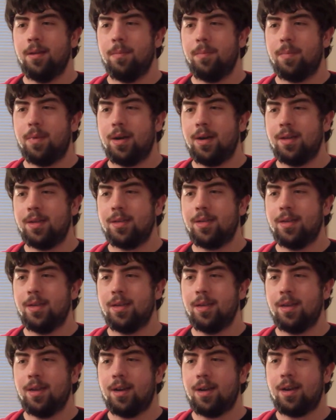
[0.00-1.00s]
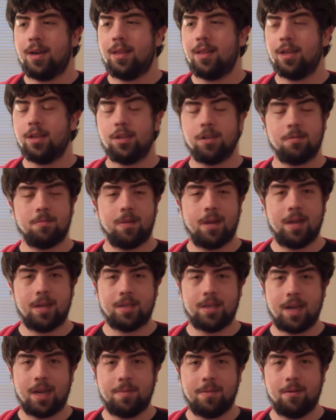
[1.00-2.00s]
But that's just what has
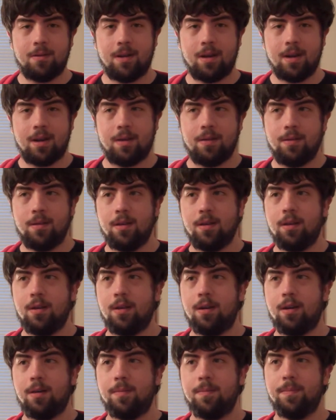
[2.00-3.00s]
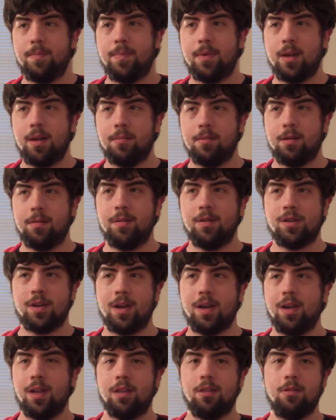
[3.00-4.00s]
to happen right now. But I'm going to be
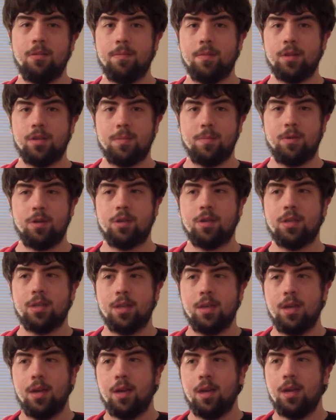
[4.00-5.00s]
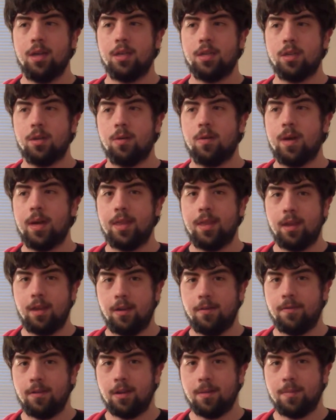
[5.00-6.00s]
trying to get through a bunch of books. So I thank you for your